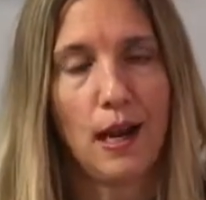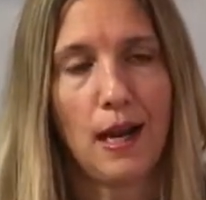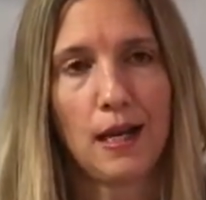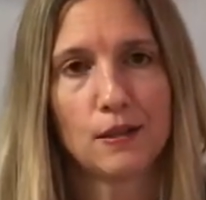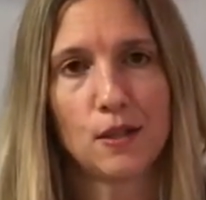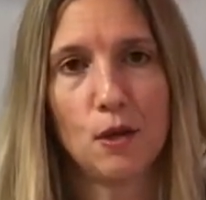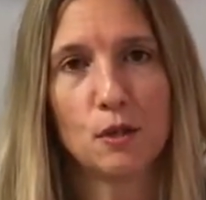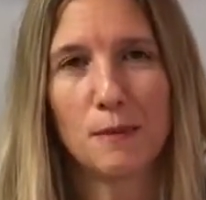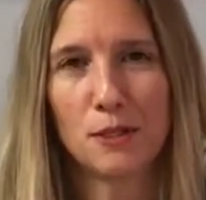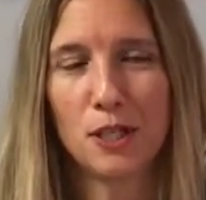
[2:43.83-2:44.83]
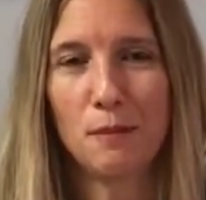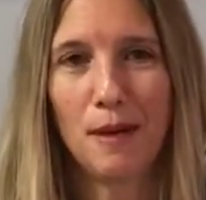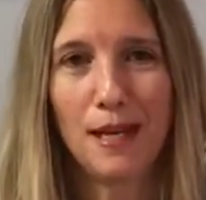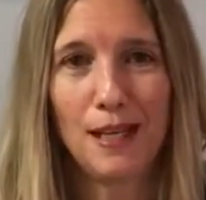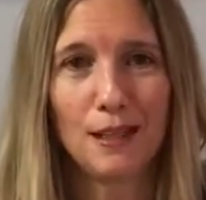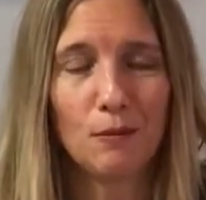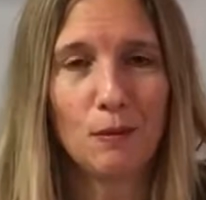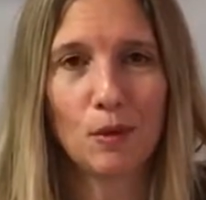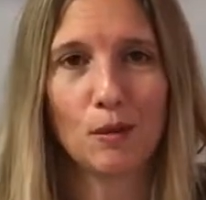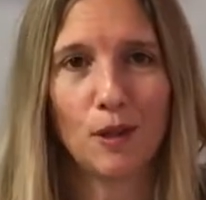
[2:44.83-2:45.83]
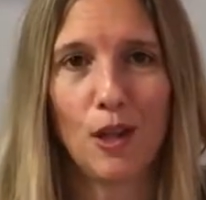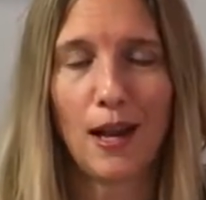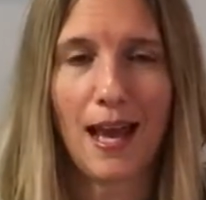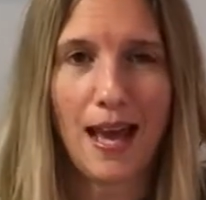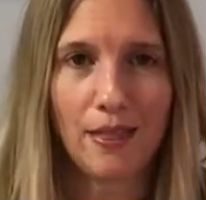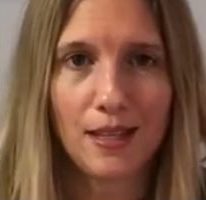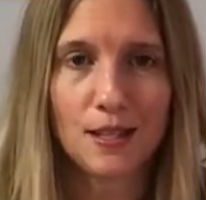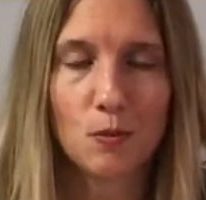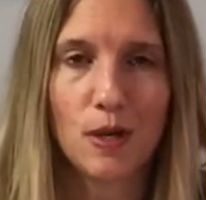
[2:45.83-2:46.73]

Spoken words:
And so especially depending, we work with a lot of athletes,